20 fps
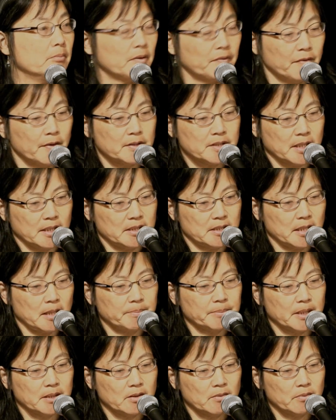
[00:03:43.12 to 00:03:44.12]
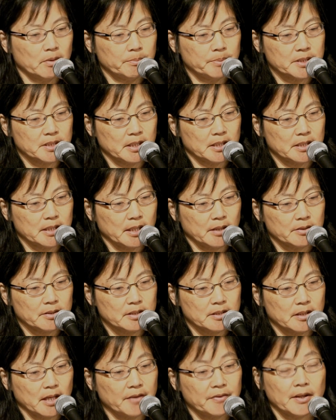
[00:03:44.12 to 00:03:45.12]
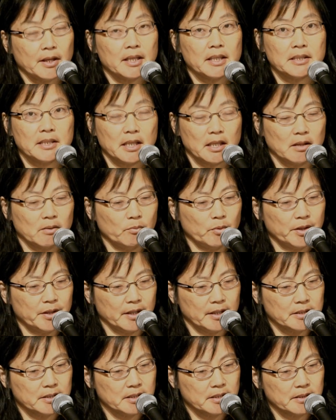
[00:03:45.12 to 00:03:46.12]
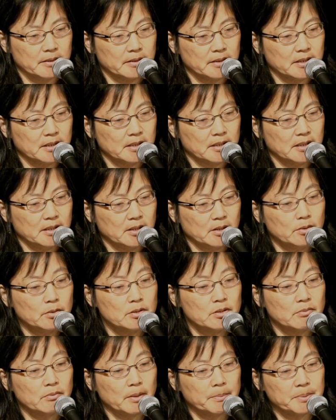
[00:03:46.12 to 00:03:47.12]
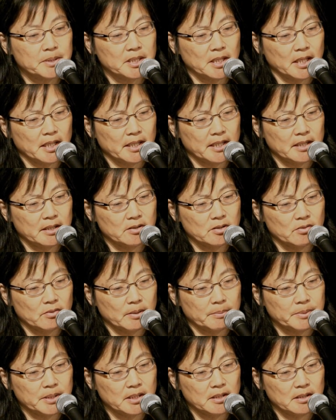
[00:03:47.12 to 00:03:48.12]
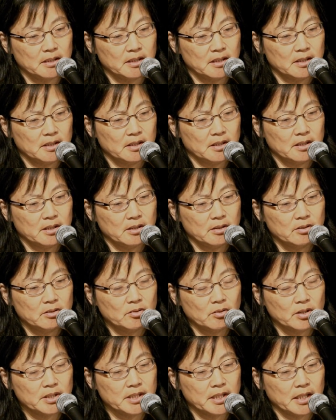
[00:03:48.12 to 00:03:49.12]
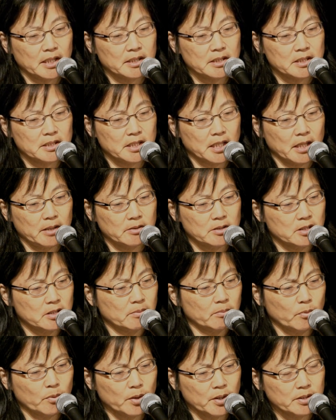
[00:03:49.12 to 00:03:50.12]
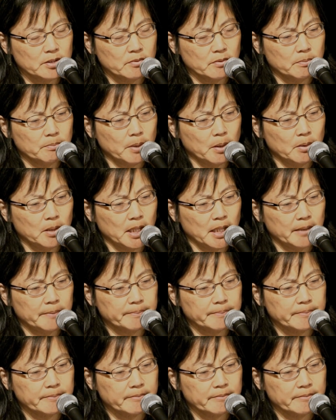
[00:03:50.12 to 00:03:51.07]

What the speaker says: But first I stopped at the Rinpoche's house. I thought I'd take him with us. Who's the Rinpoche? I interrupted. Dorje exchanged some words with Bola.